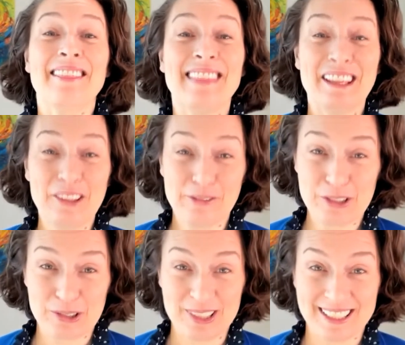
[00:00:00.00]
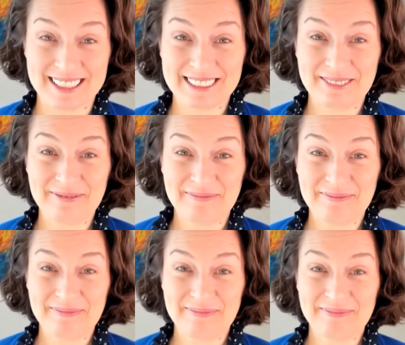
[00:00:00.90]
Thank you for joining us.
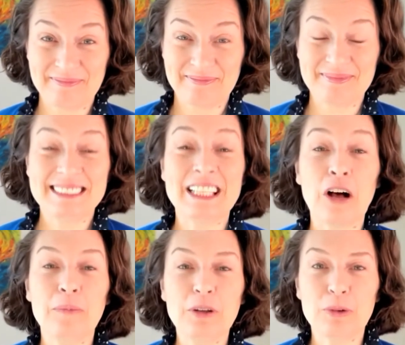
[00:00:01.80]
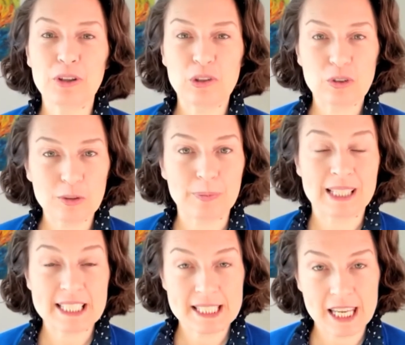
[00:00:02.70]
Tell me what your
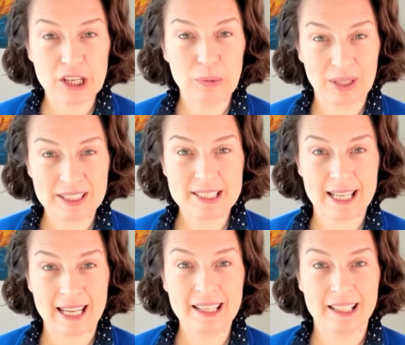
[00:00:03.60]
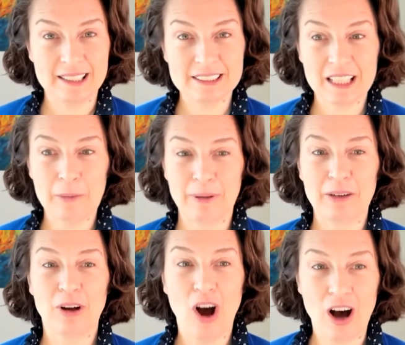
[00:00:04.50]
biggest takeaway today is
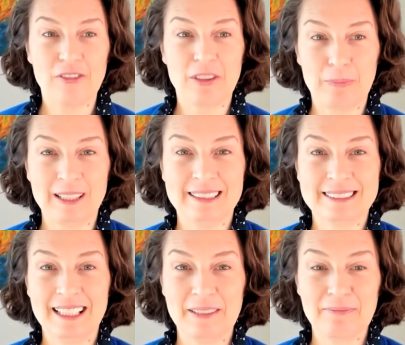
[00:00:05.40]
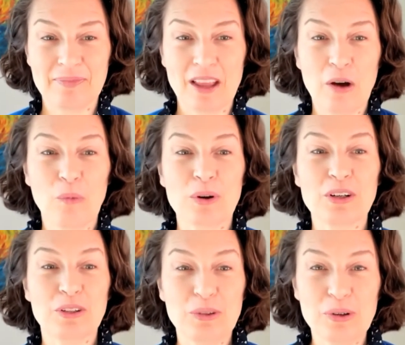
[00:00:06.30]
about off the beaten time. What are
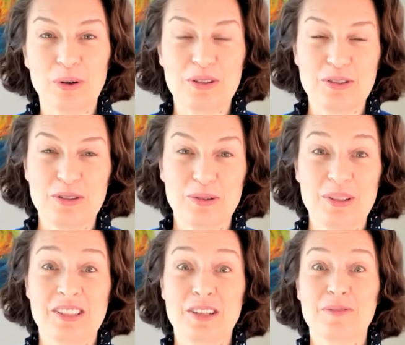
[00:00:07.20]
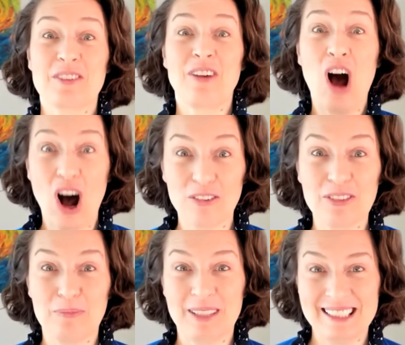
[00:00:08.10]
you going to do in terms of off
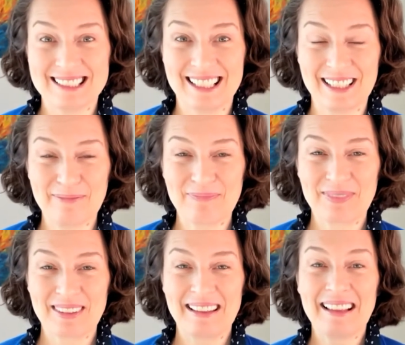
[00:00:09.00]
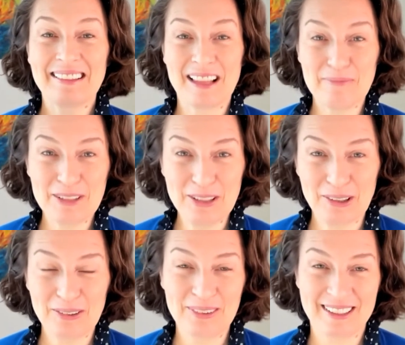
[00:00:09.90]
the beaten time? Let me
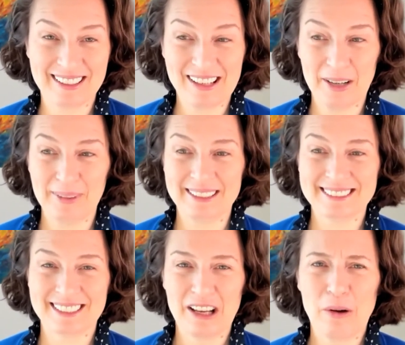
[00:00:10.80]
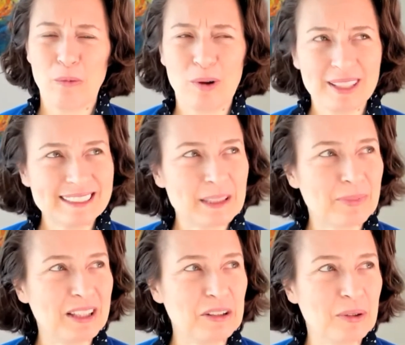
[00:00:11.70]
know in the comments. What is
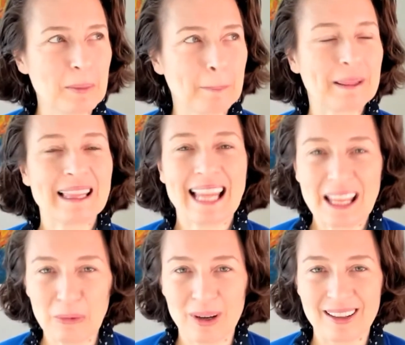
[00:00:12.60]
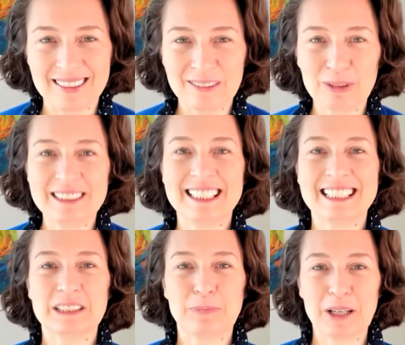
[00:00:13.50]
something you can play with? What's an
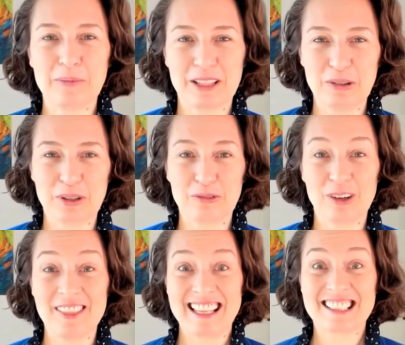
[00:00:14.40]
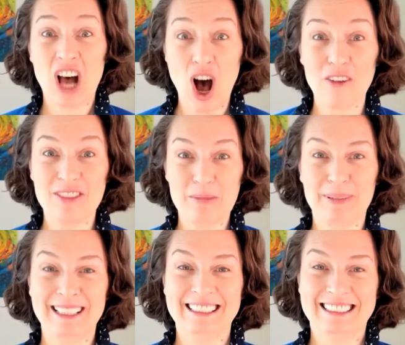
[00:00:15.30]
experiment you can run that's off the
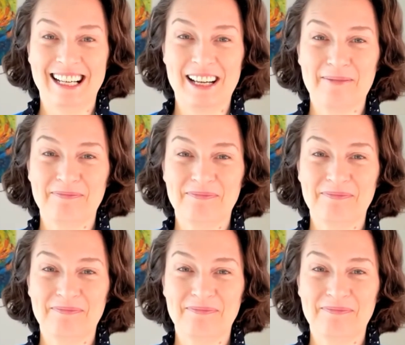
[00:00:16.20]
beaten time?